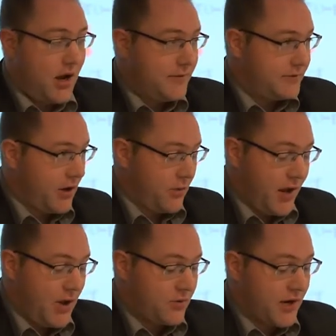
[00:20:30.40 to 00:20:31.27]
After
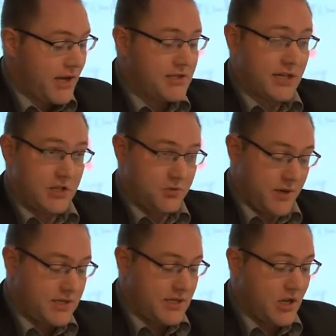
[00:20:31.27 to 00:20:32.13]
around
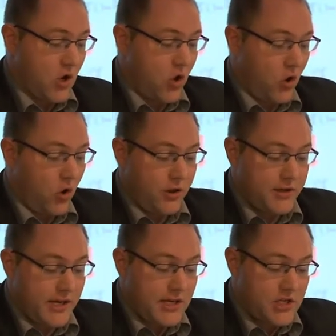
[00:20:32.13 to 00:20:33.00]
1920, all
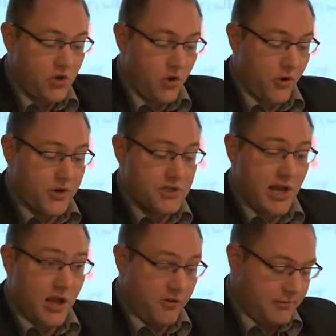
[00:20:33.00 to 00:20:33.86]
the Danish coins
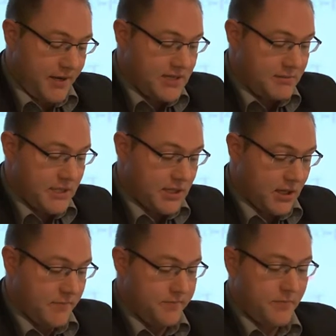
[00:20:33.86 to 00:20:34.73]
are of base
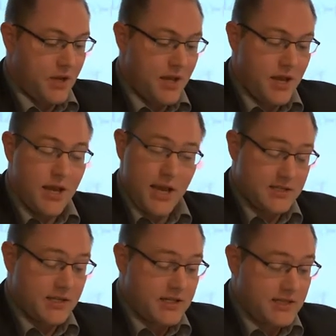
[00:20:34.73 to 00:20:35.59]
metal.
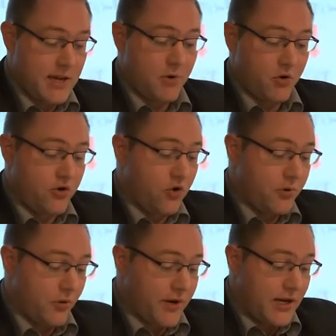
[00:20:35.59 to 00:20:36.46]
As an example,
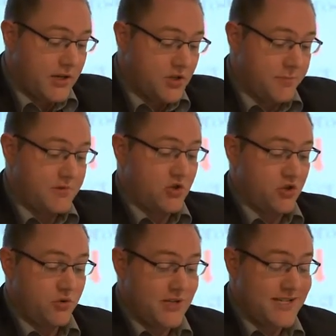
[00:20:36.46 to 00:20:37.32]
cupro-nickel
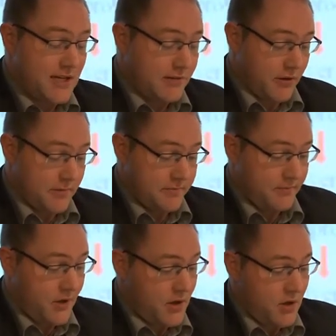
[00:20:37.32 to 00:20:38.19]
substituted silver.
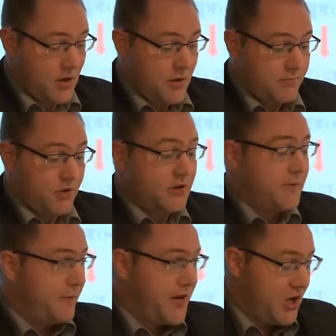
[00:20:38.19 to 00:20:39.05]
But the
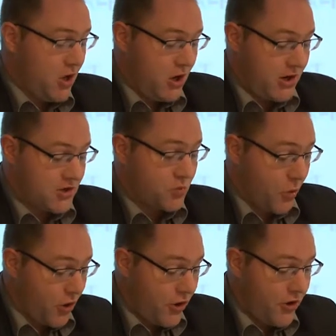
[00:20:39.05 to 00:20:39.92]
three colors
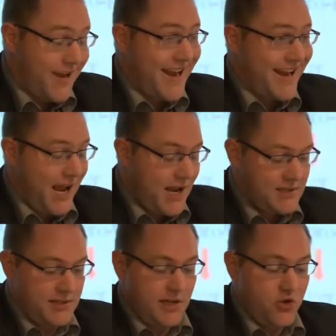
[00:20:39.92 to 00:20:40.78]
were and are
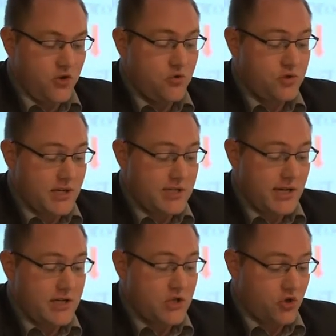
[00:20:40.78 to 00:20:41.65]
still used in
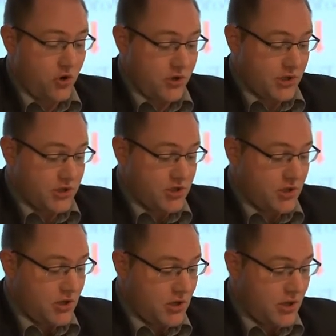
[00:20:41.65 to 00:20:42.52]
Danish coinage.